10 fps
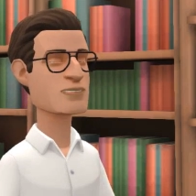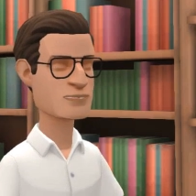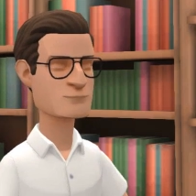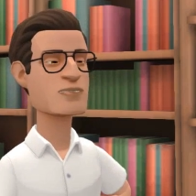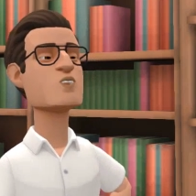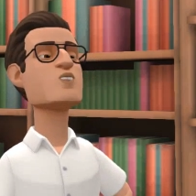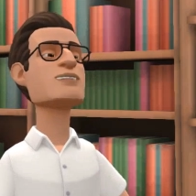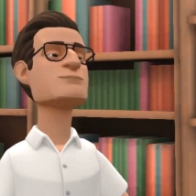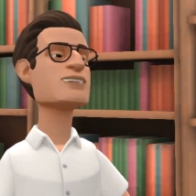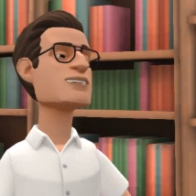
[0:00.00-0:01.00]
to your
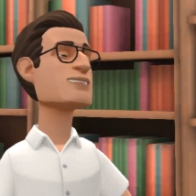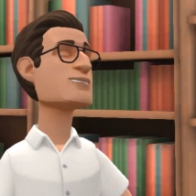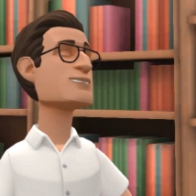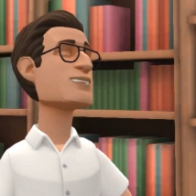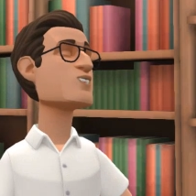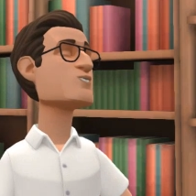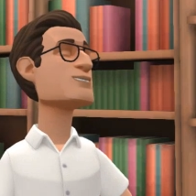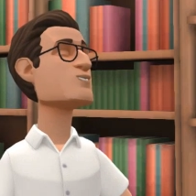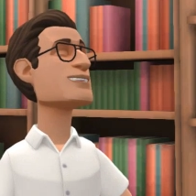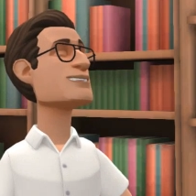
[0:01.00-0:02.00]
email list too so that
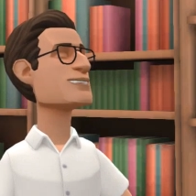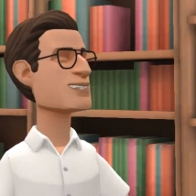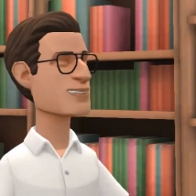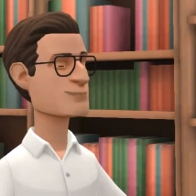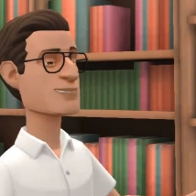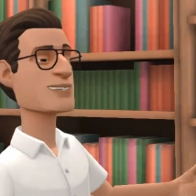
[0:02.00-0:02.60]
I get email